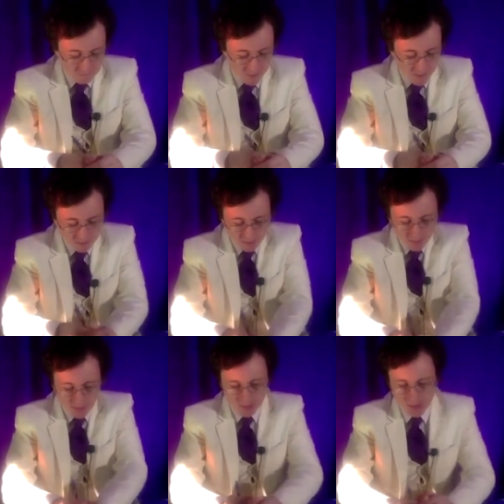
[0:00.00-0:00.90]

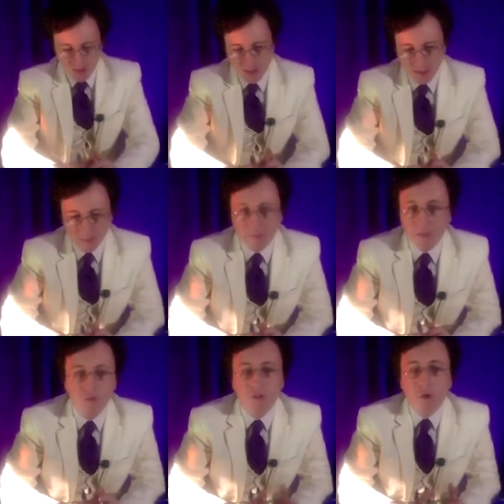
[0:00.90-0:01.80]
basic that
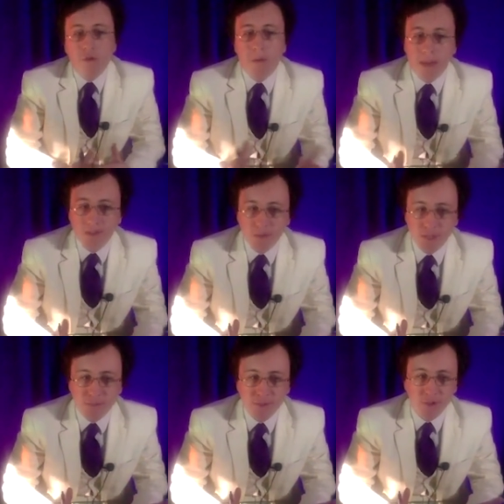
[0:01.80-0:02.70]
you go through the
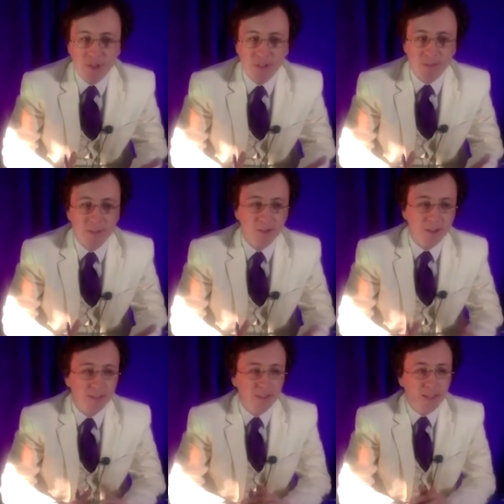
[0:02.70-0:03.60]
history of socialism in the
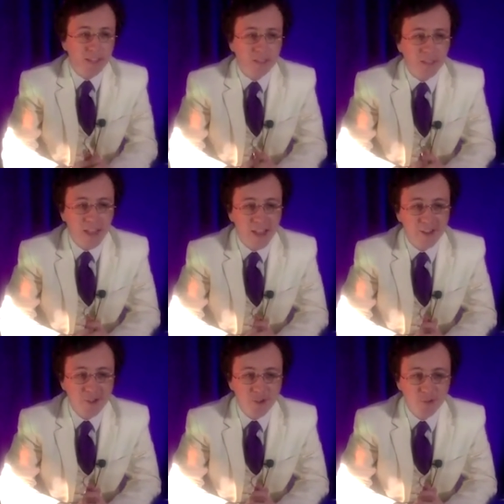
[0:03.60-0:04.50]
United States, and
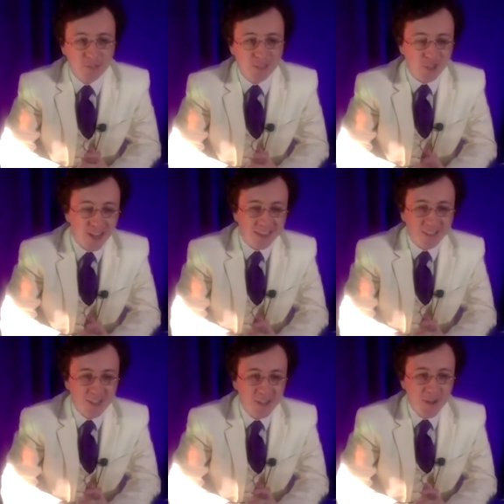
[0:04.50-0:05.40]
you
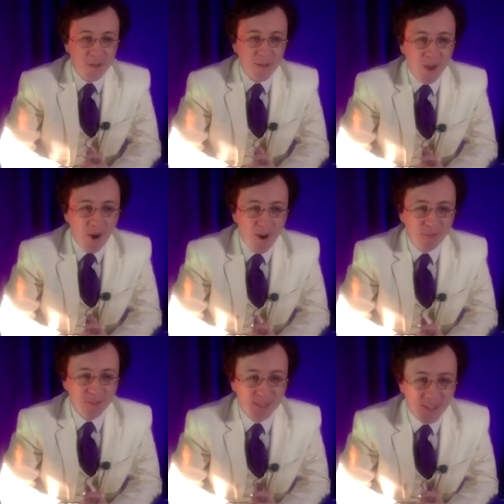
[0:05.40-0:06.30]
reject the
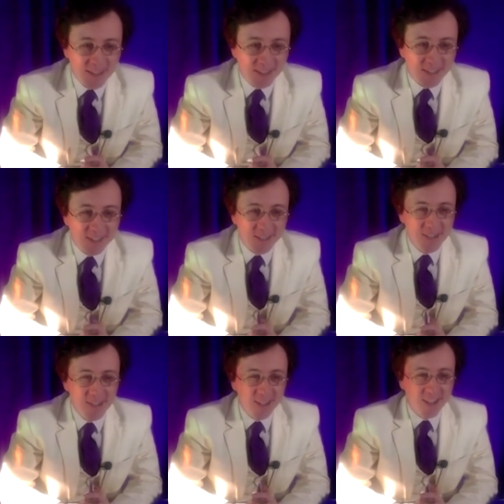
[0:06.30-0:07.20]
off-stated
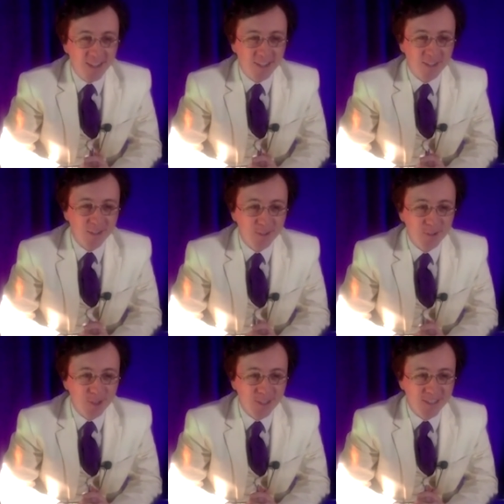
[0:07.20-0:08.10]

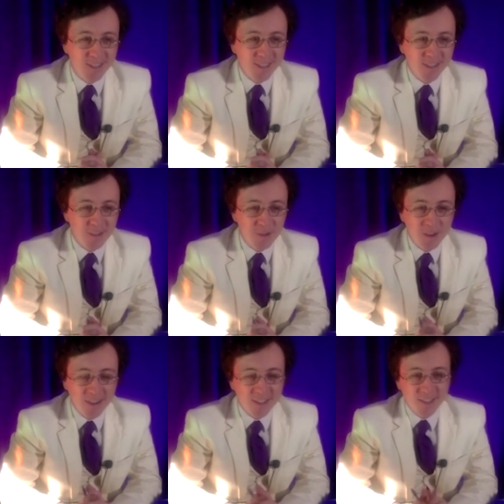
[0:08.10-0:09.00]
conclusion that the
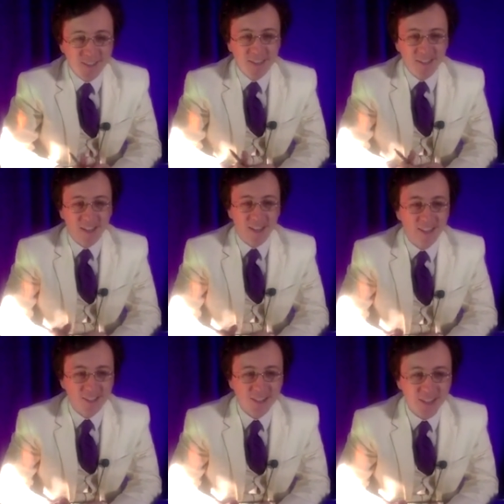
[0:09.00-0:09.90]
United States
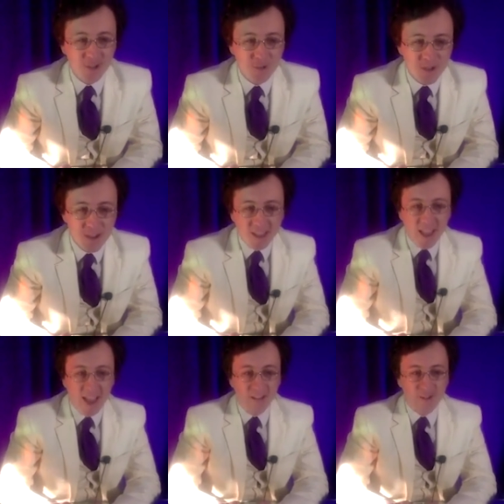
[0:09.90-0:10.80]
has a unique
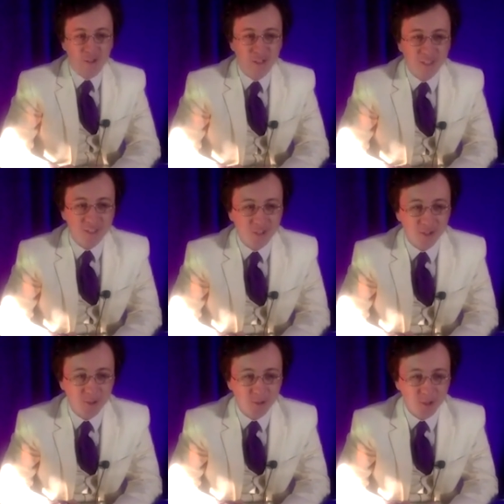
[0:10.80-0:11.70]
allergy
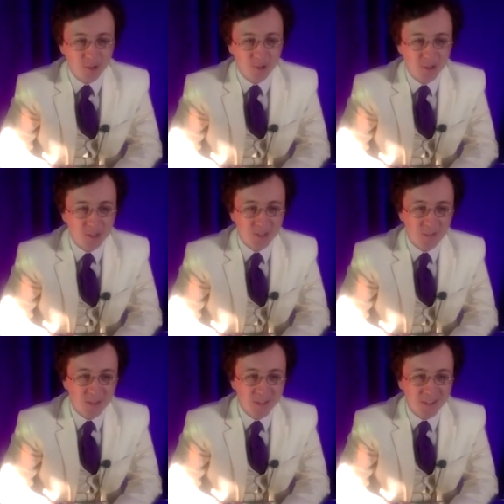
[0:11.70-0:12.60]
to
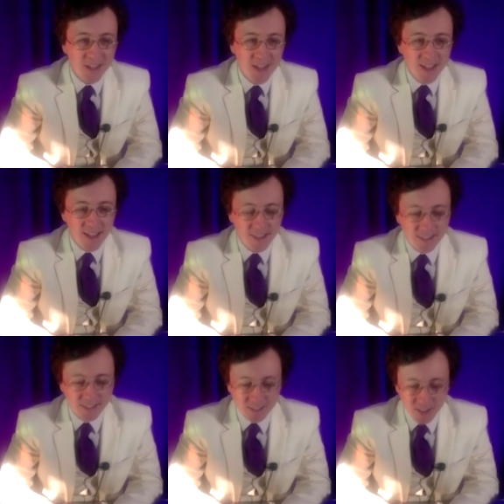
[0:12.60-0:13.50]
socialism that
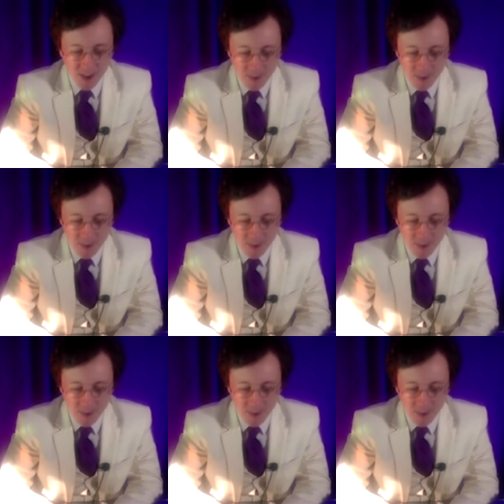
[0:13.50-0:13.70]
is